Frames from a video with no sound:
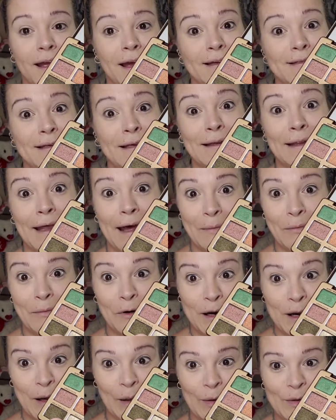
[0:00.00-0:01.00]
has a lot more
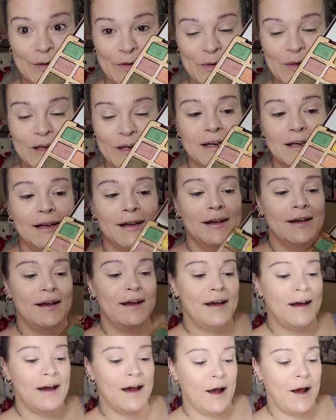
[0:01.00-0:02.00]
yellow to it
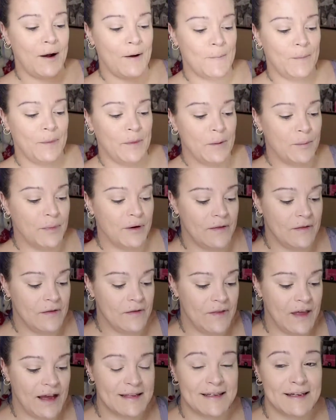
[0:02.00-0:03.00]
um, but
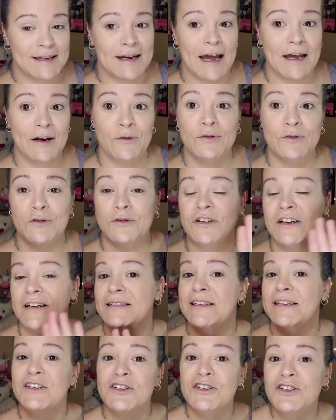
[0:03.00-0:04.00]
that's it I don't do a
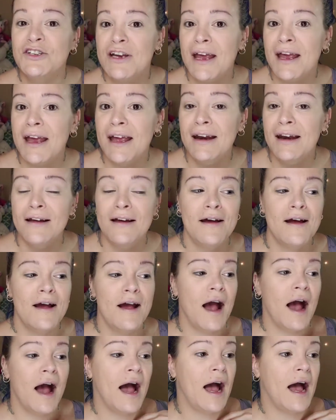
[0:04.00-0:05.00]
transition shade
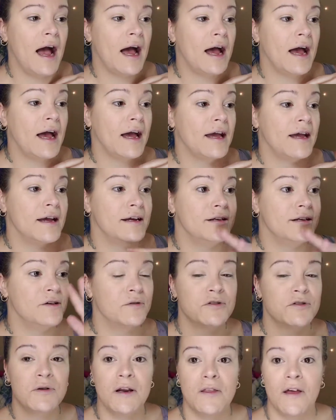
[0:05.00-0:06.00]
I
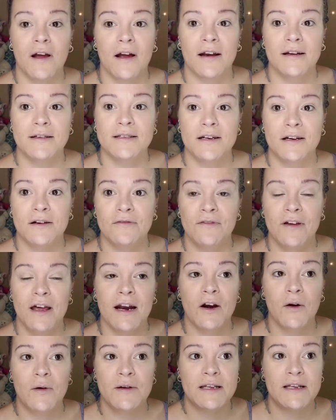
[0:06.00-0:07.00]
don't do any of that kind of stuff and
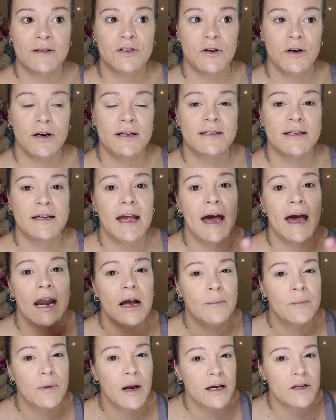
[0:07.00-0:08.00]
I know it sounds crazy and
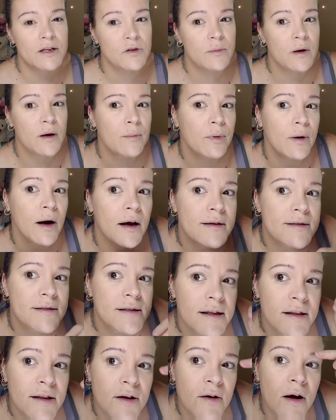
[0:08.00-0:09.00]
I'm not doing my brows
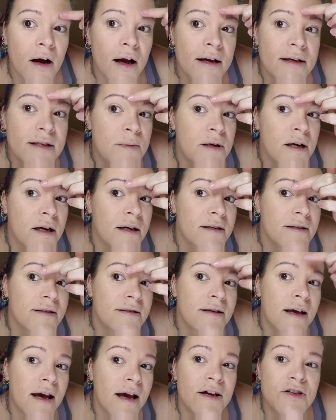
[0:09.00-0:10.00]
lately you guys
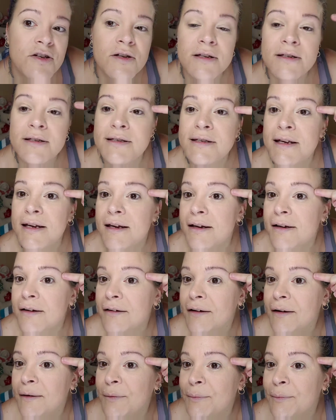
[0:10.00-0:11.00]
because as you can see
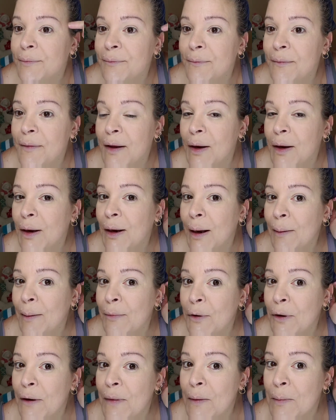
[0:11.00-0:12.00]
um, I'm
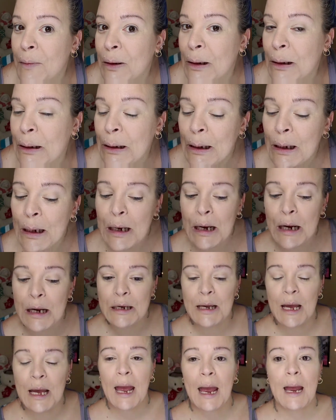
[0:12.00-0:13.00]
growing them in
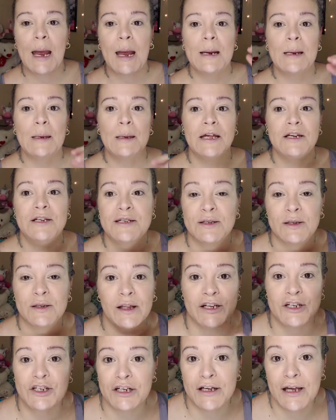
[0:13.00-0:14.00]
and they just look
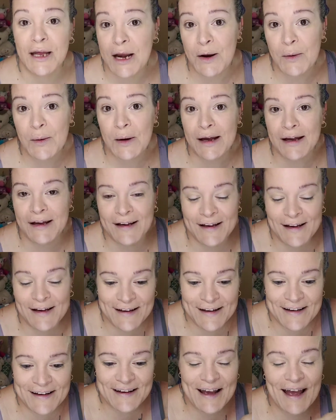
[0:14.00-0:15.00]
like shit anyway
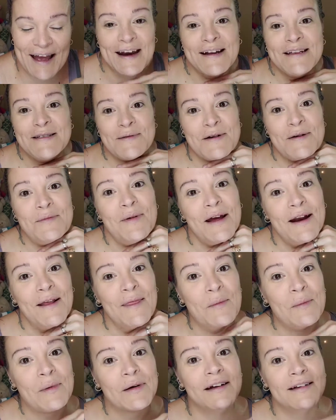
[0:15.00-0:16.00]
and it's been a pain
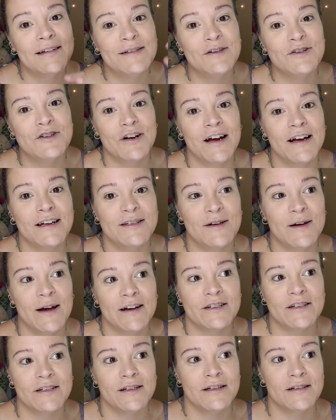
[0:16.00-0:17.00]
in the butt to try to
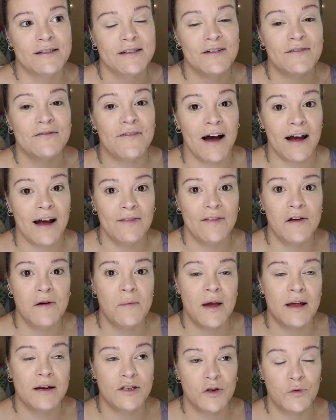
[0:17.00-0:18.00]
actually define
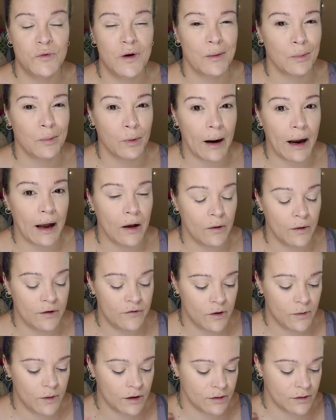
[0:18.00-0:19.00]
them and do a brow
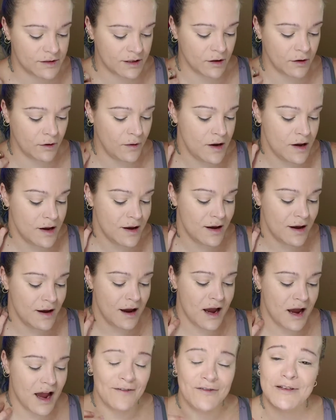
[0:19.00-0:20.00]
if you will so
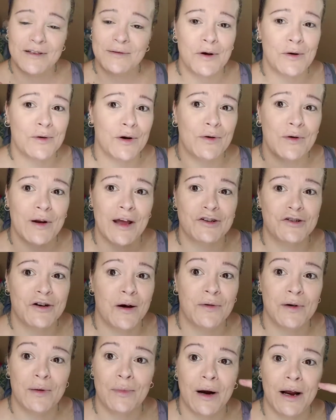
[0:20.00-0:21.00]
I've just been going all
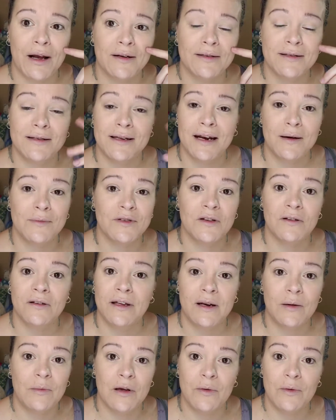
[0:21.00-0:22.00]
natural with the brows and I'm just
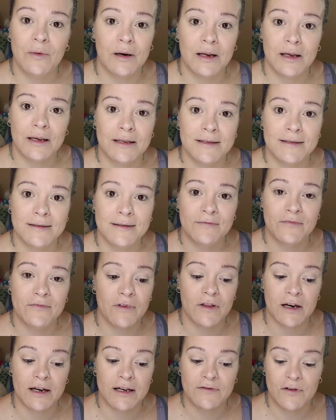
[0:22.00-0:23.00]
gonna let it be what it is
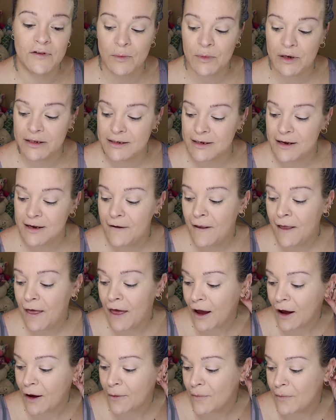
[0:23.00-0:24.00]
for the next few months
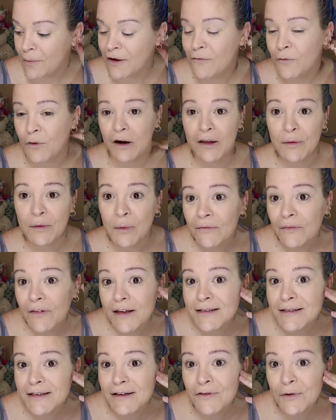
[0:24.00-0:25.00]
um, my 40th
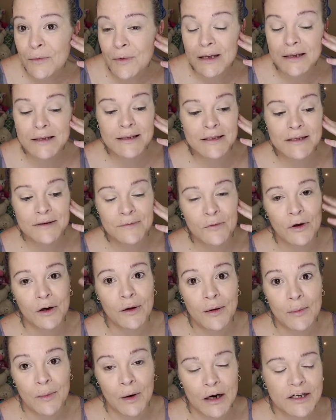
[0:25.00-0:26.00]
birthday is in a few months,
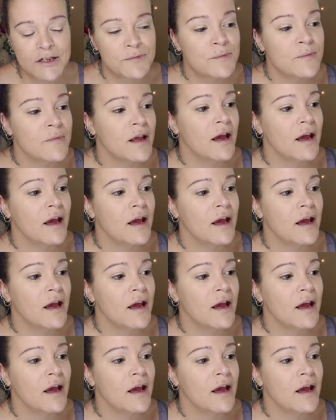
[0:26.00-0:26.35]
well, in March.